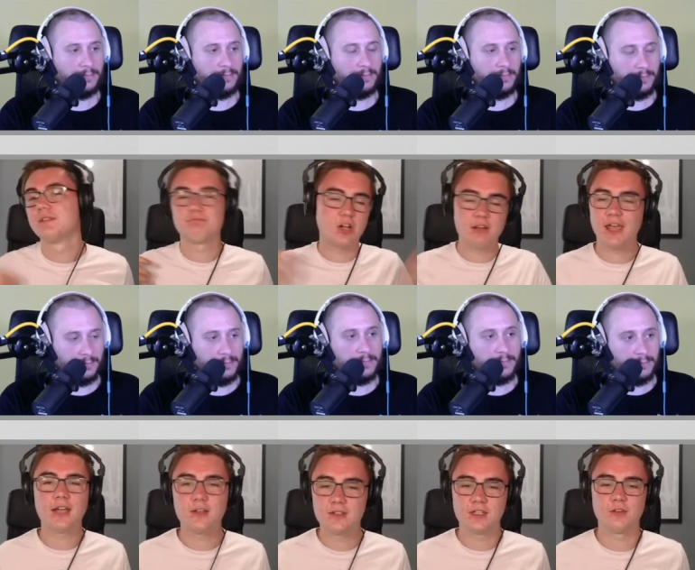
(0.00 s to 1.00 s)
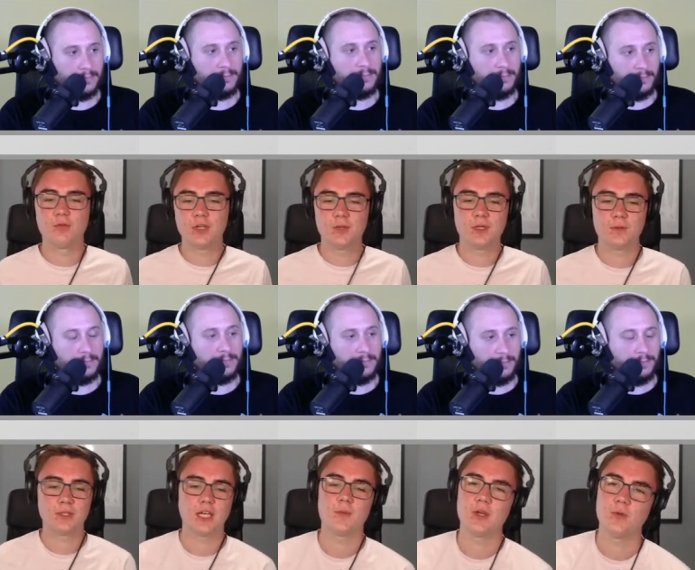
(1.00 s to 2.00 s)
Speaker 1: all that good stuff. We're going to be able to come
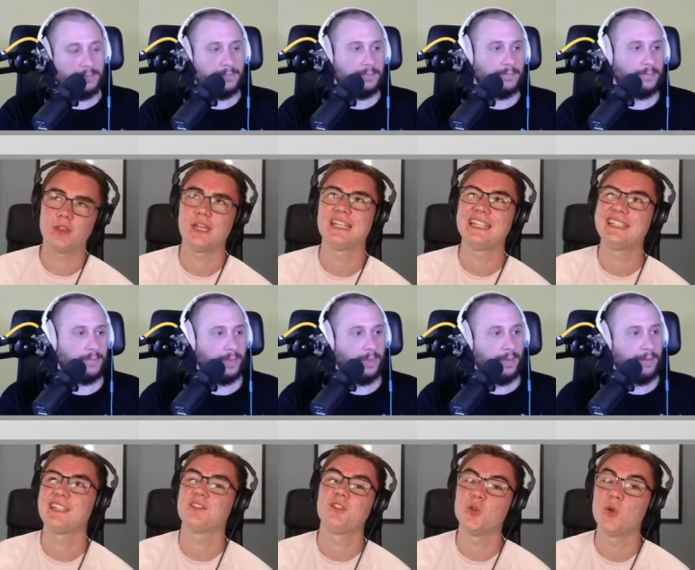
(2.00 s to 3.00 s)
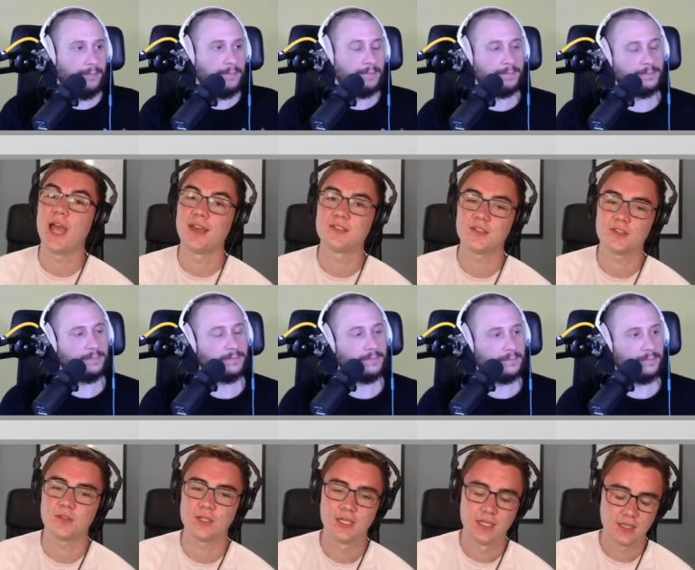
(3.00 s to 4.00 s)
out with at least a few answers to it.
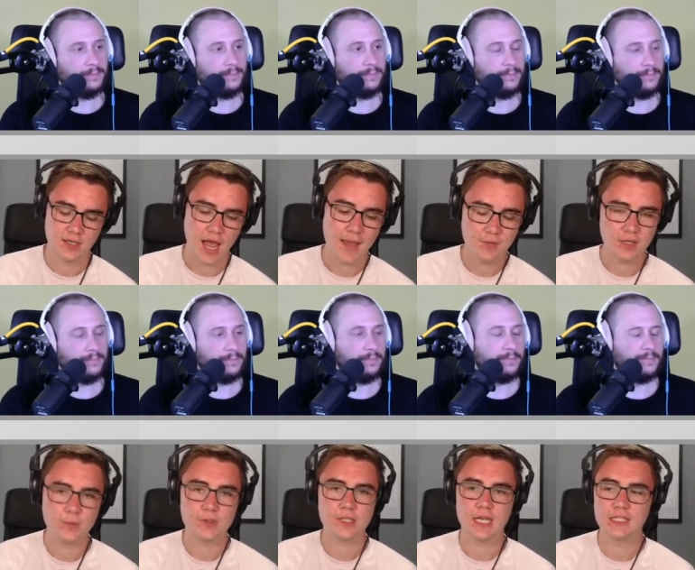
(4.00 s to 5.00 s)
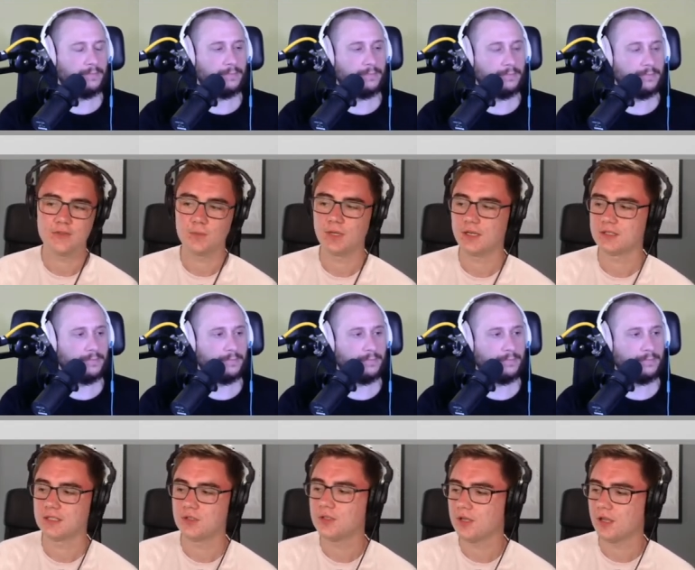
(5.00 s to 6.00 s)
I'm not the most scientific person.
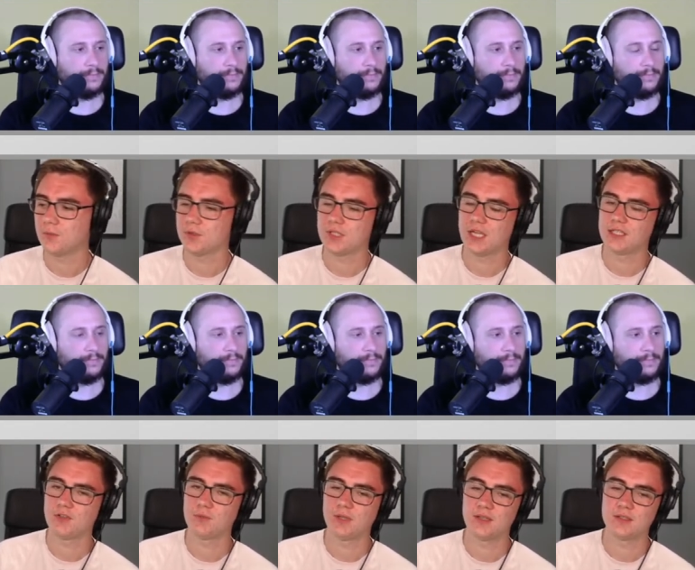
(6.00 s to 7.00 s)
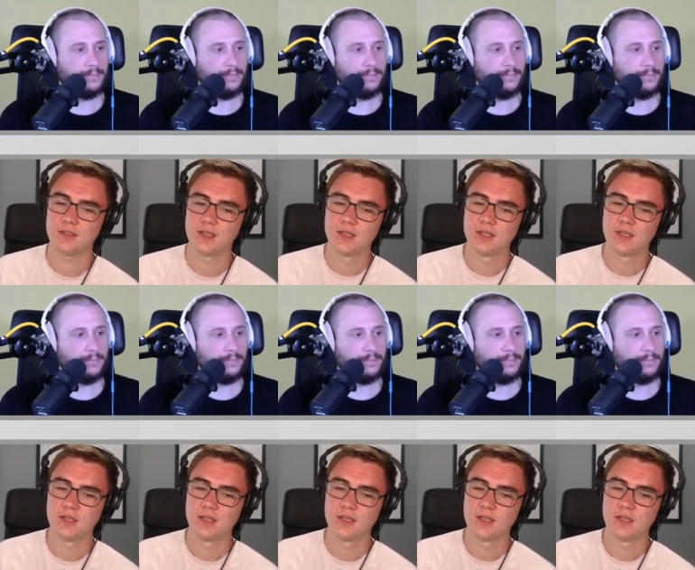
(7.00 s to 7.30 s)
You're not the most scientific person.